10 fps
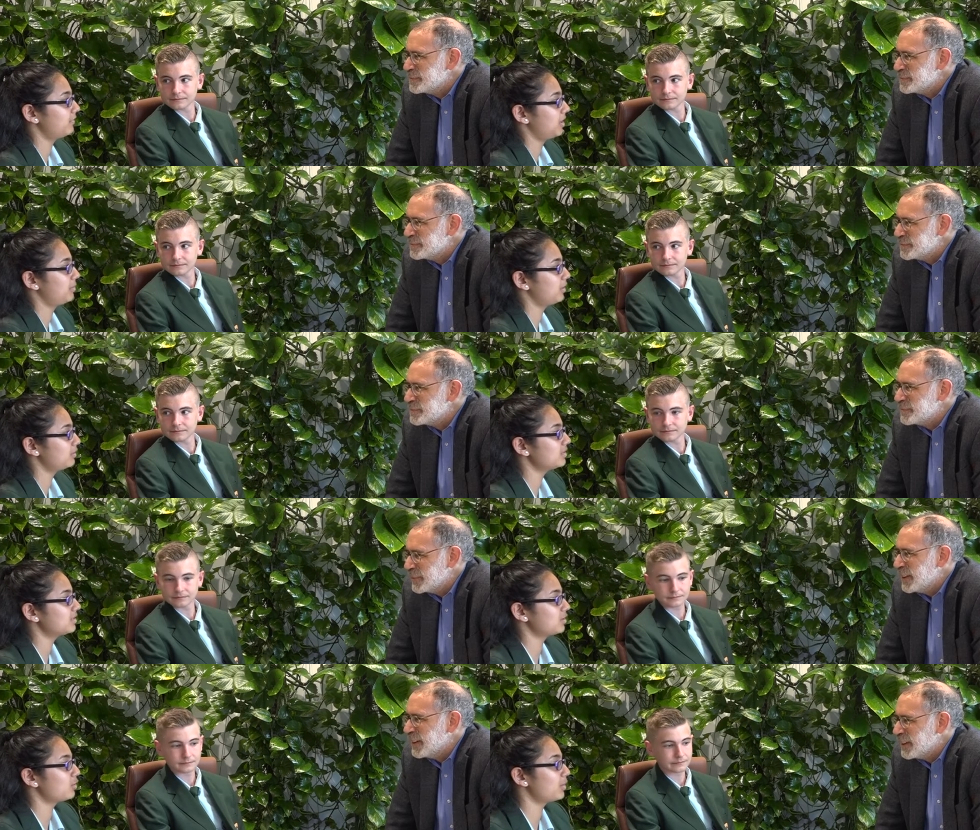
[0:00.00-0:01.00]

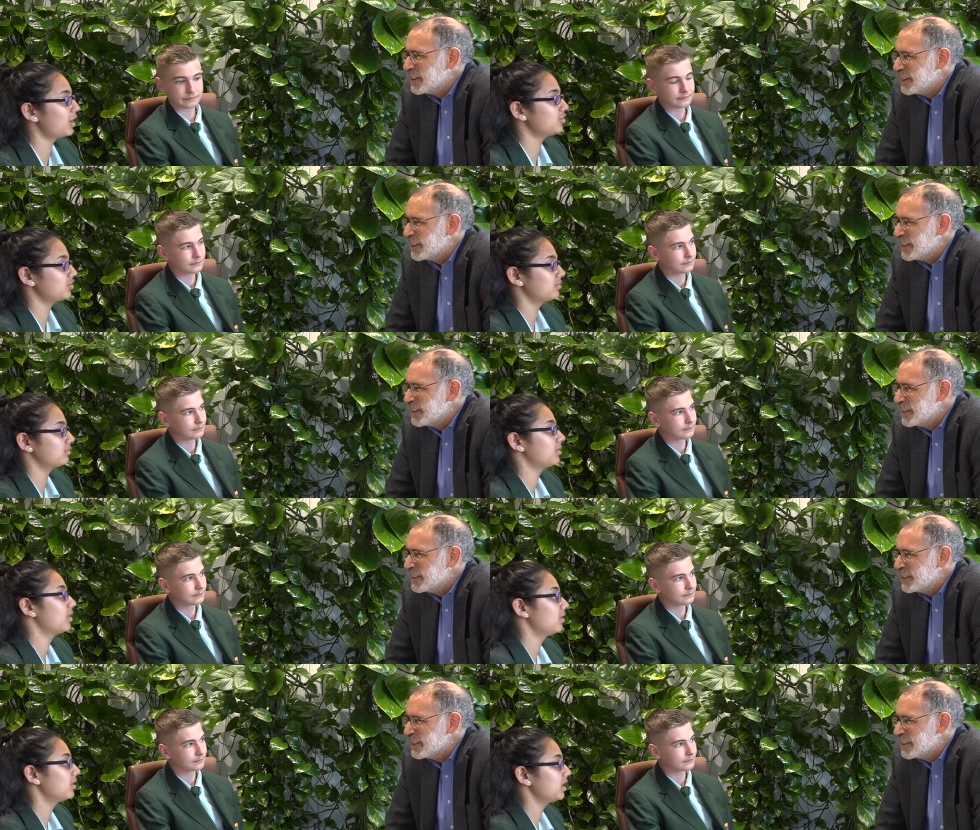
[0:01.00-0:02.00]
Speaker 1: females so yeah. much.
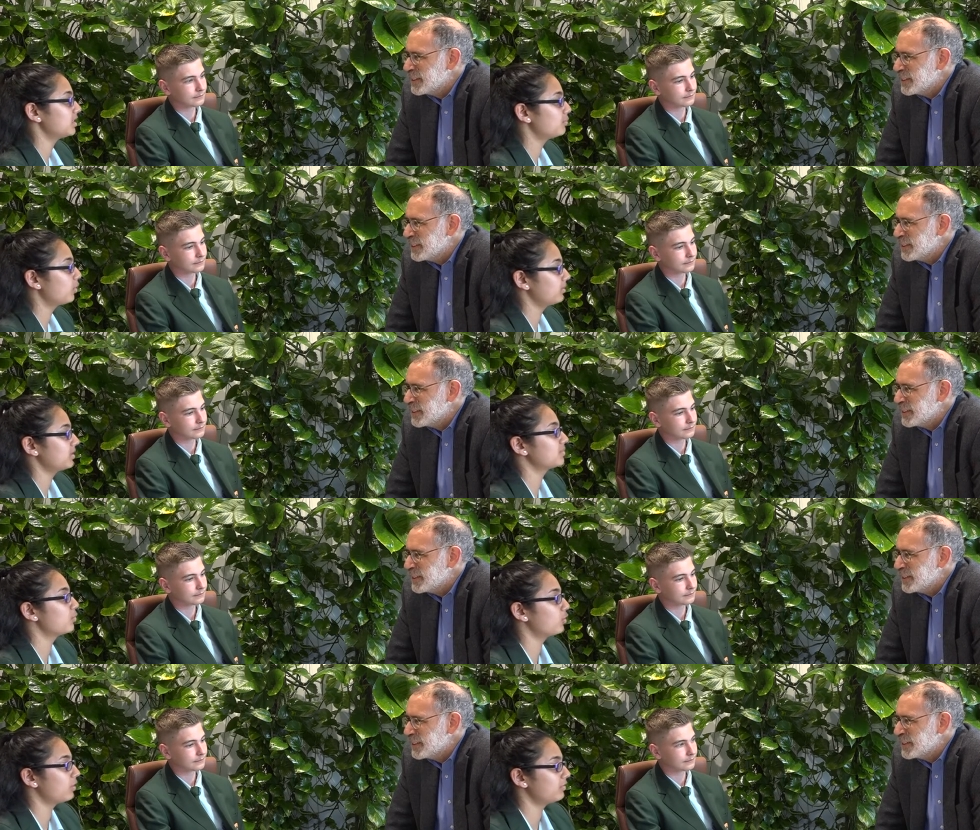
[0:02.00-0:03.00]
It's more it's
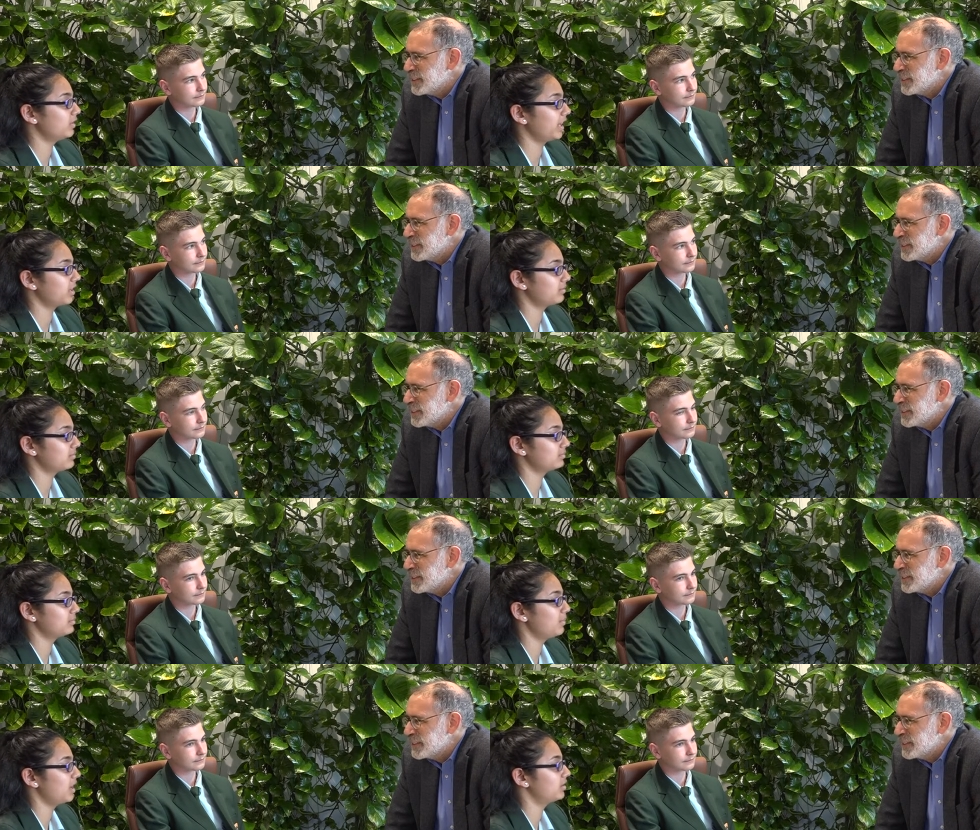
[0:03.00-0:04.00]
more of a like
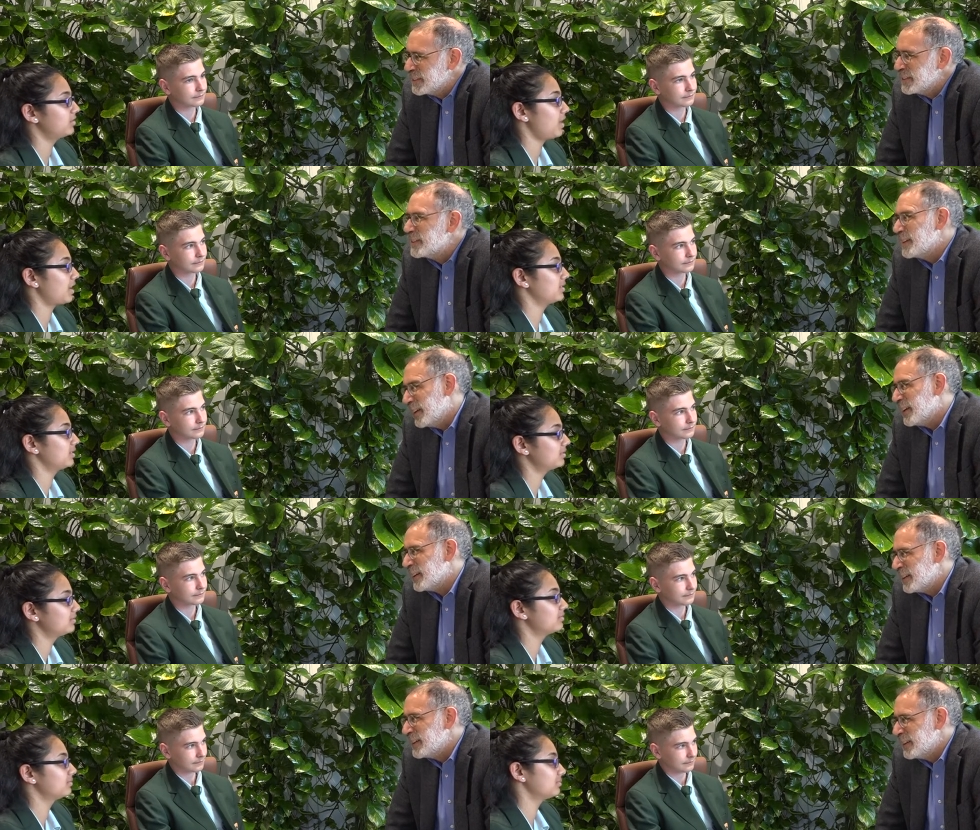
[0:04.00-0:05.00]
male attractive.
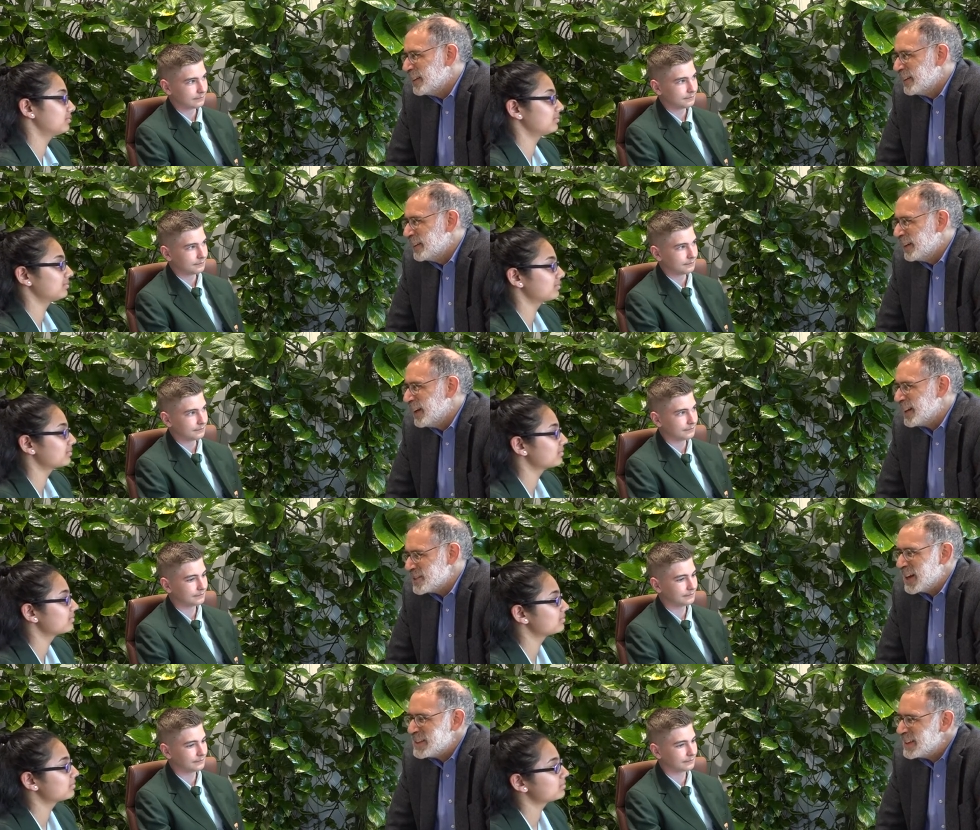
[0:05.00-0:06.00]
Yeah,
Speaker 2: yeah.
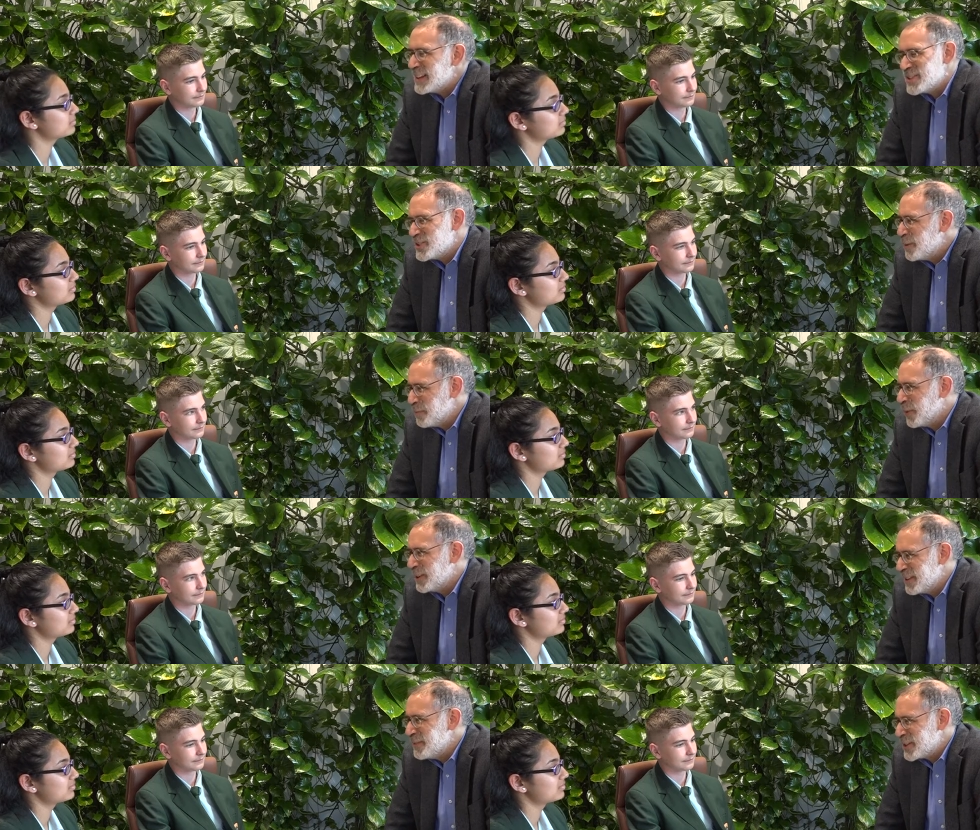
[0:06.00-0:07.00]
So I think that's so
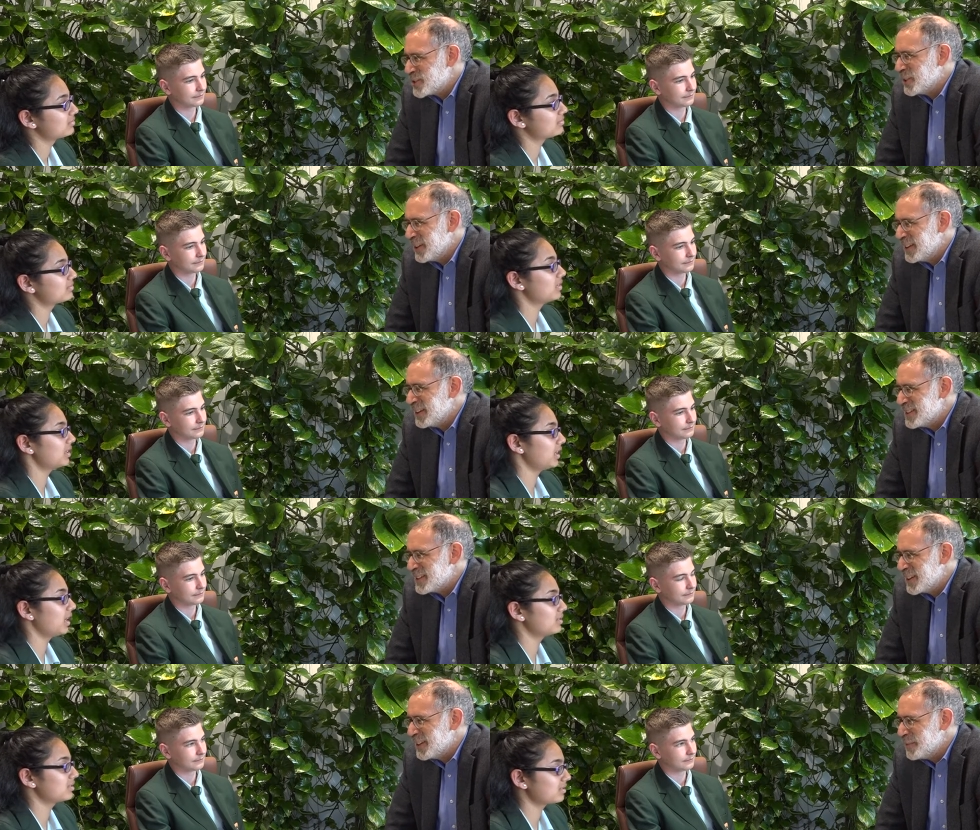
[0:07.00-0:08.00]
important to make sure that
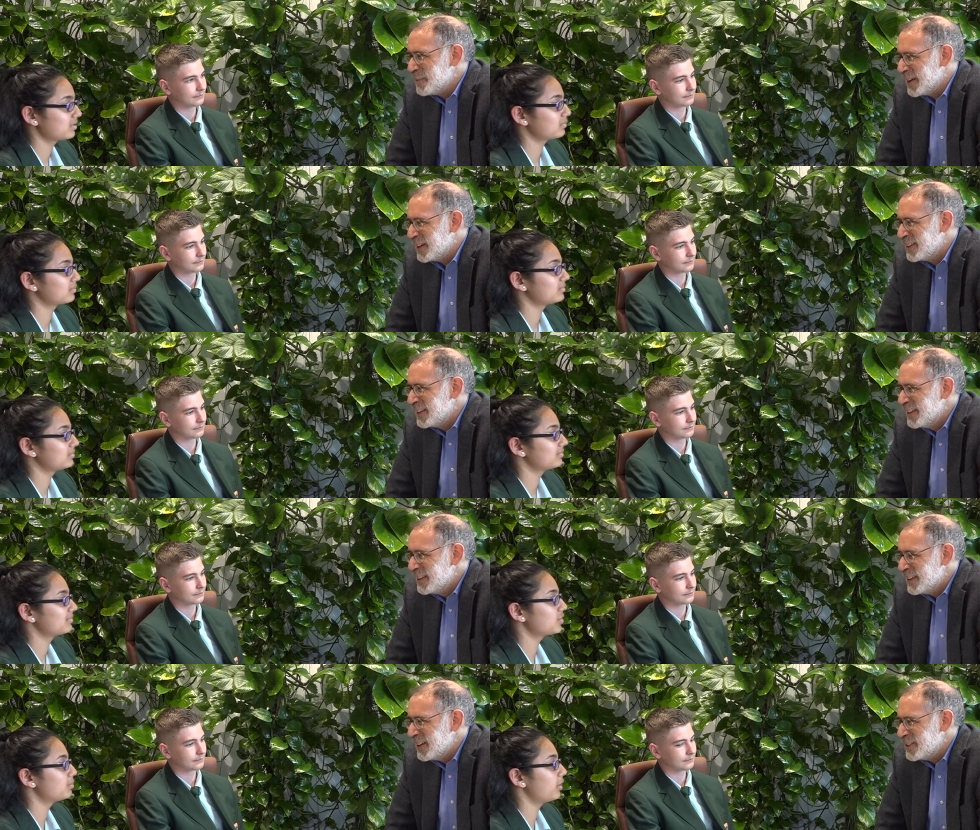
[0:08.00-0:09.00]
it's yes. going to appeal
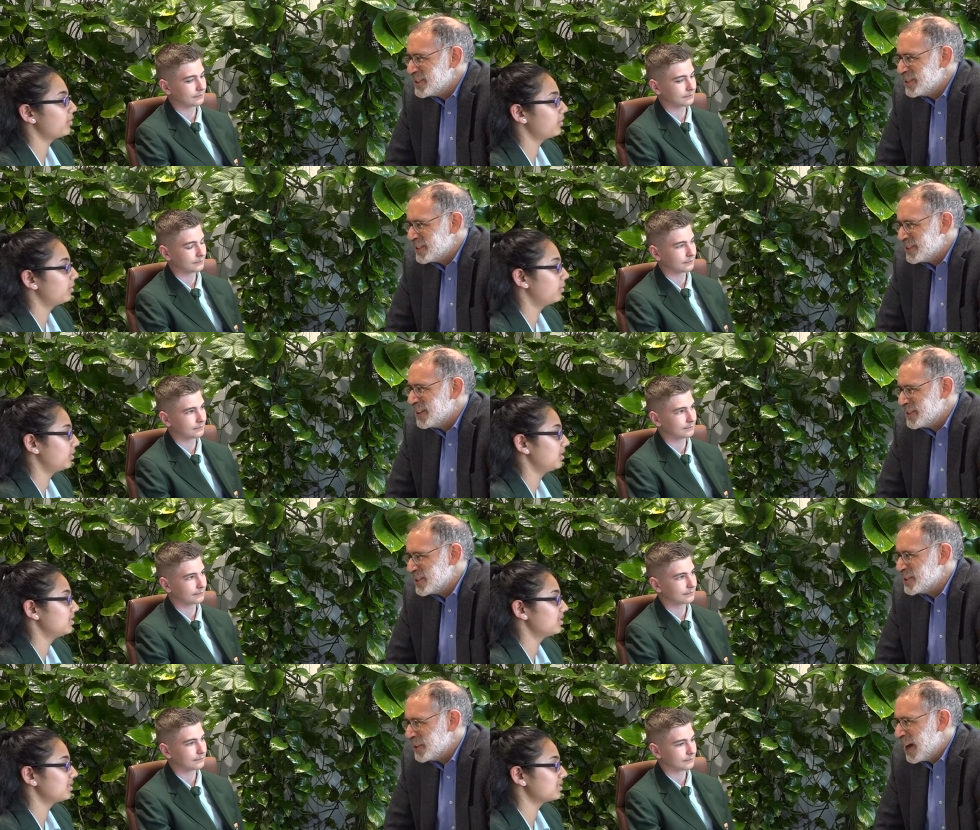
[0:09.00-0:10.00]
to you know, to, you know,
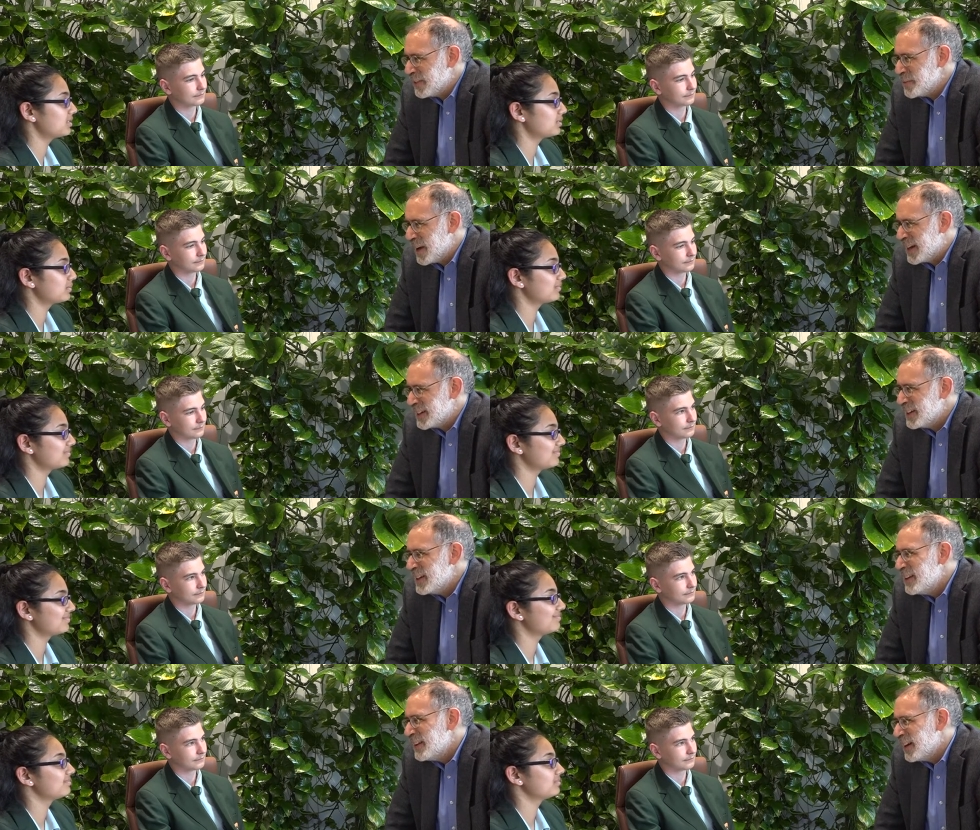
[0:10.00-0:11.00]
to, to, everybody.
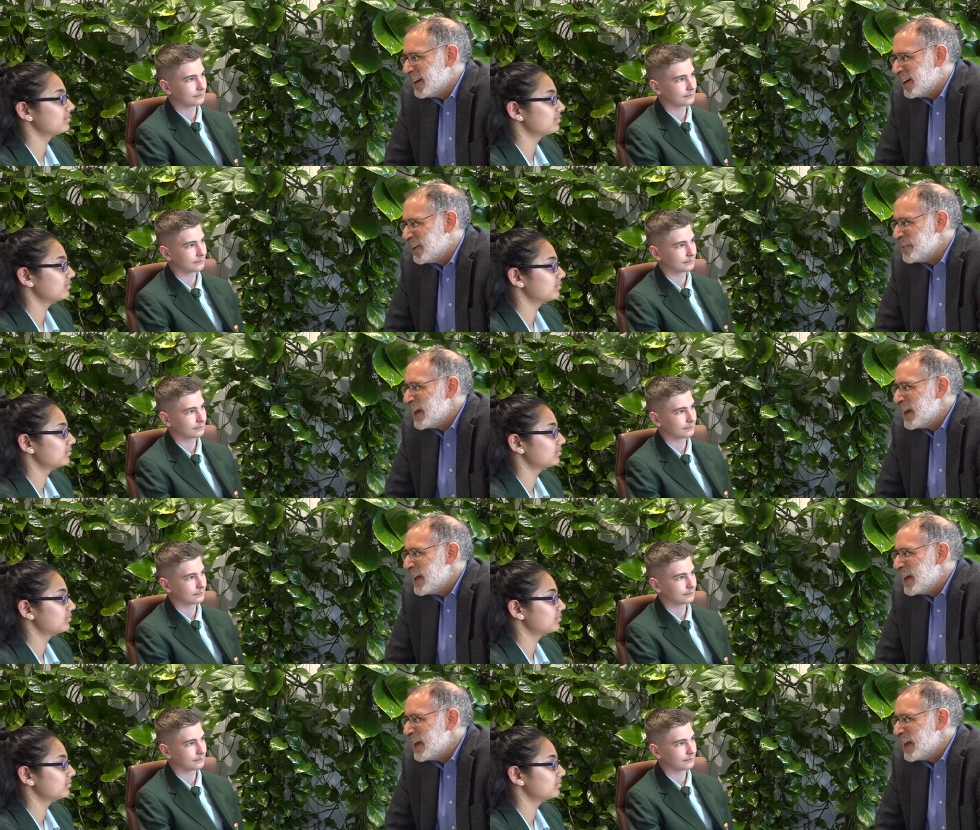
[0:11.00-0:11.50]
Uh,